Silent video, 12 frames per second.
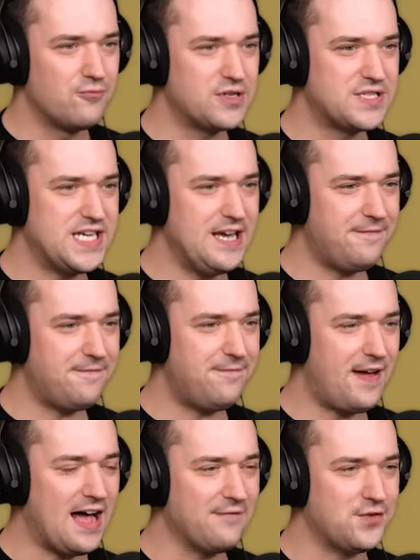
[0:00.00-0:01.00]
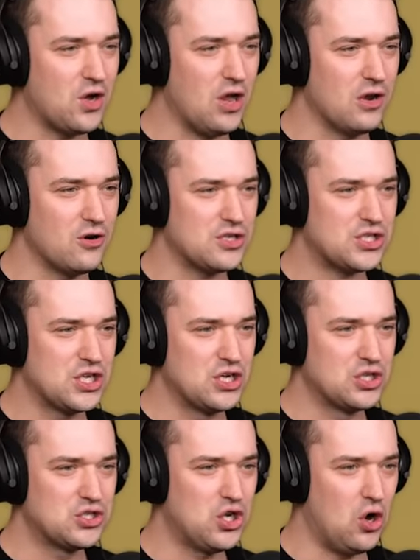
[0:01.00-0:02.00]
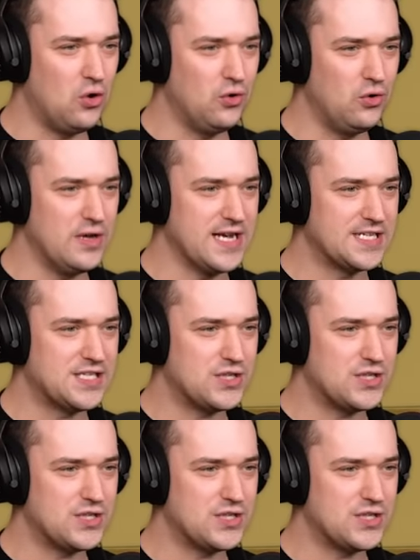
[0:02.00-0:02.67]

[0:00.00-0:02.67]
received $5. Total is